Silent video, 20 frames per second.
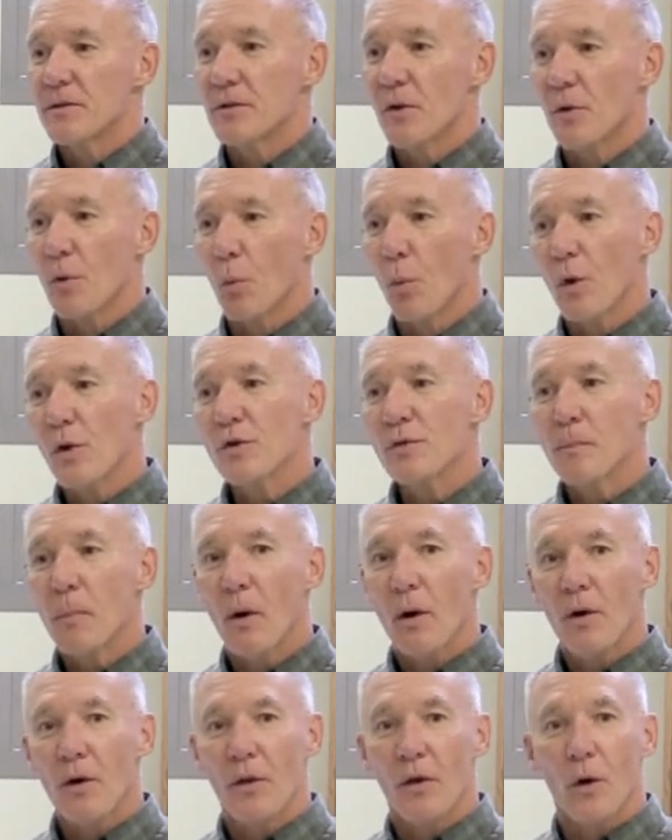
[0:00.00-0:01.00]
the worst
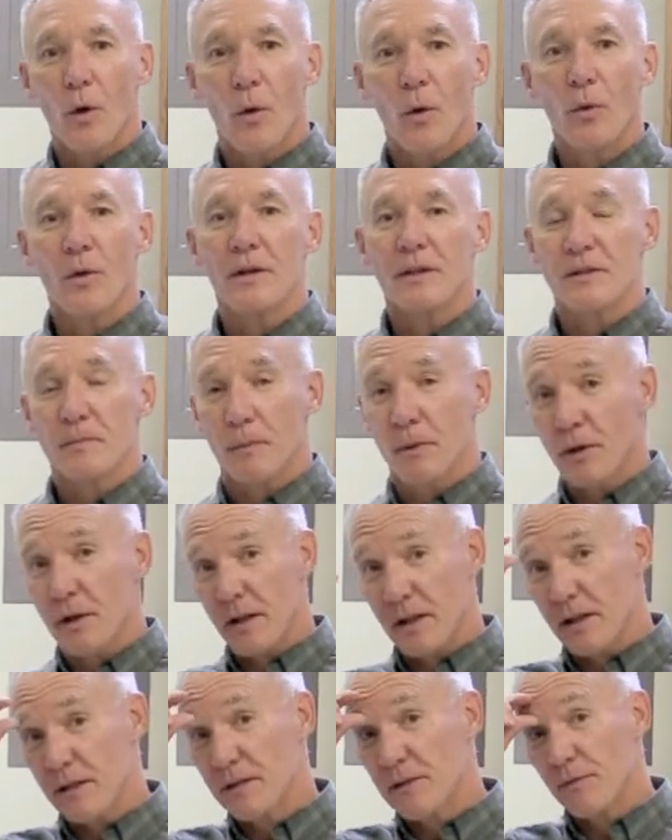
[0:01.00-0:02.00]
part of the whole
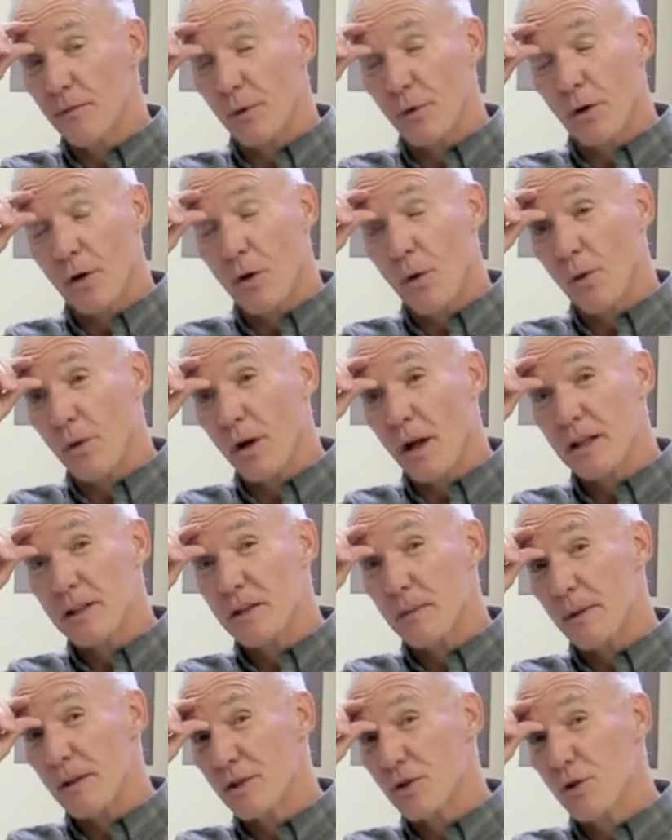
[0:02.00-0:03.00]
experience for a
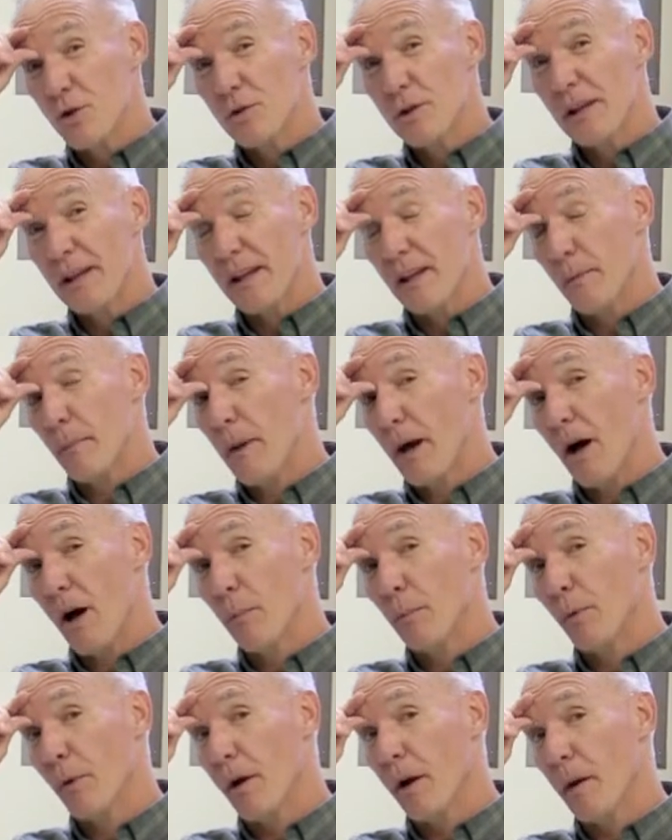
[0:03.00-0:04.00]
colonoscopy is usually the
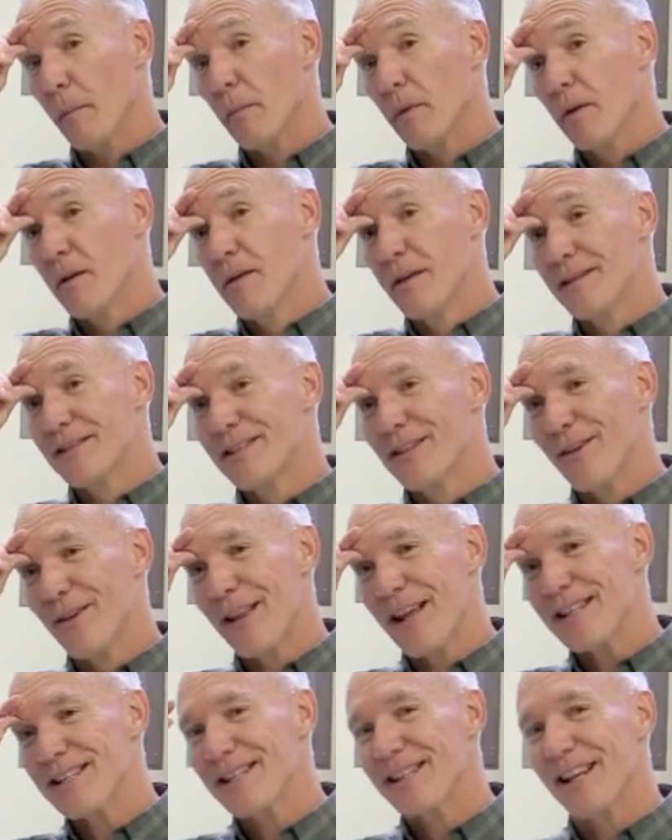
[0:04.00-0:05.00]
bowel prep. So
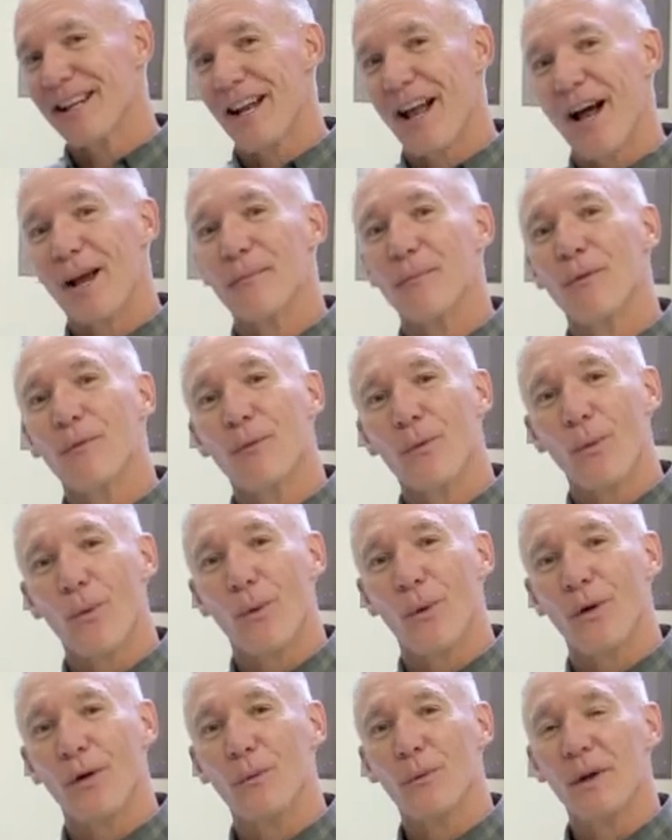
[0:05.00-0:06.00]
that's the night
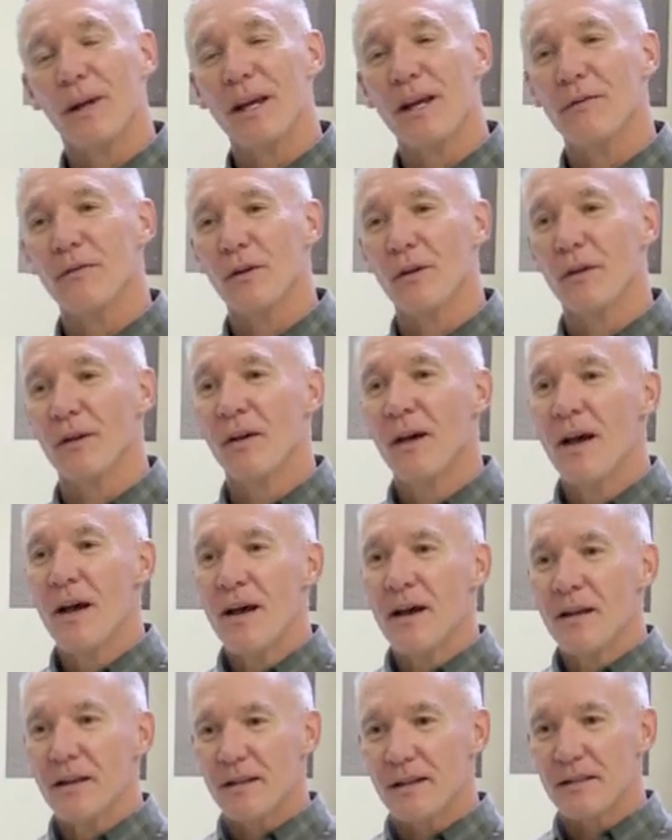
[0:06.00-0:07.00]
before, and we give you
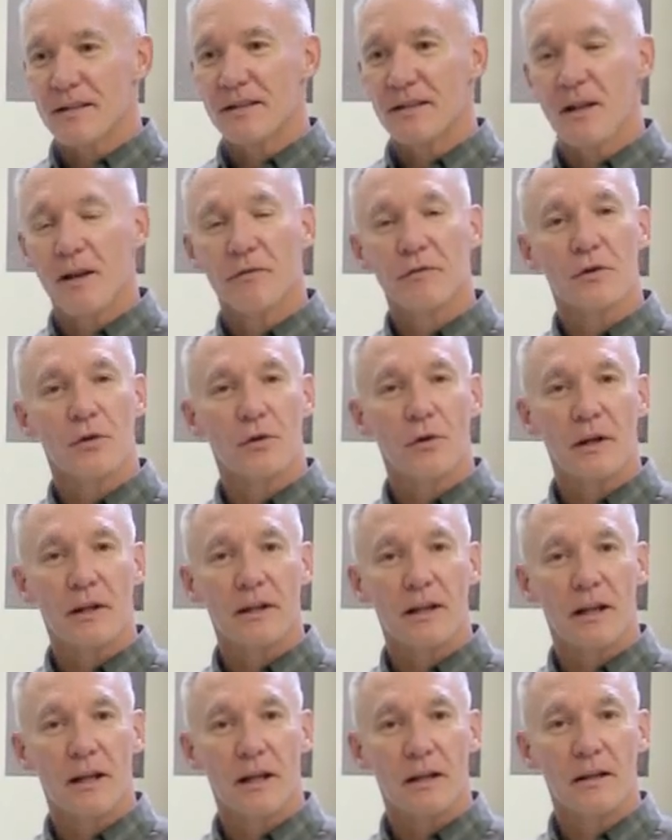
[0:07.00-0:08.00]
this stuff to
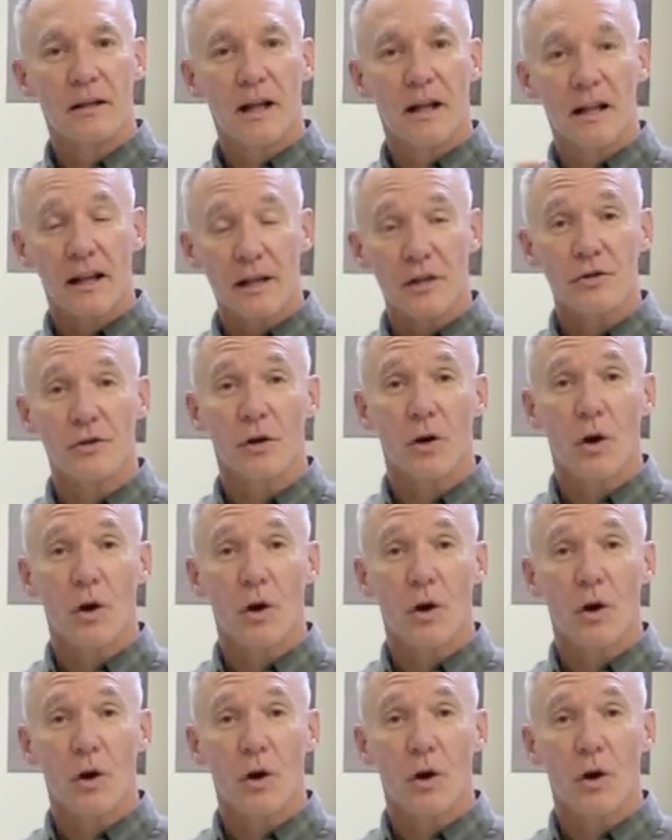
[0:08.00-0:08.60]
drink that cleans your